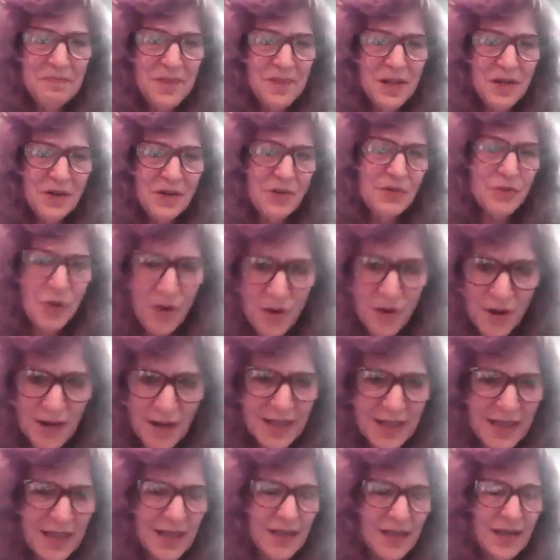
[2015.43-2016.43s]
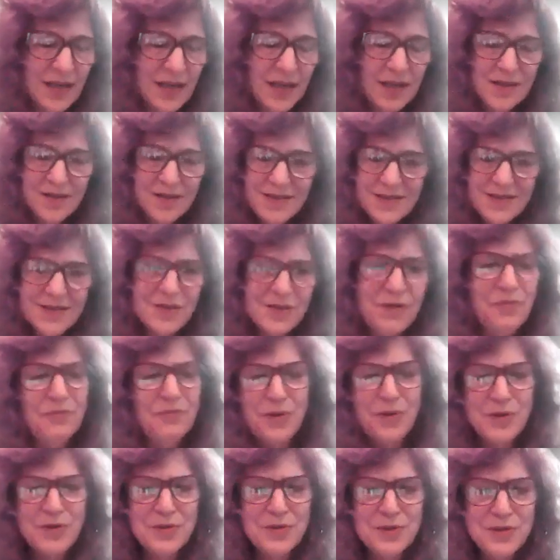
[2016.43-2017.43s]
you know, targeting and so
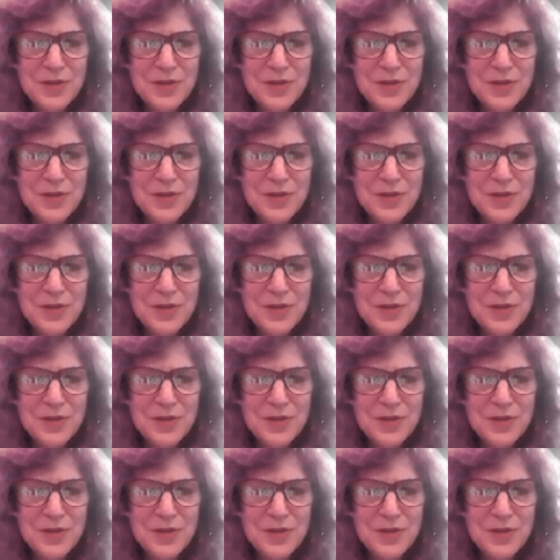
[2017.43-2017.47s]
forth.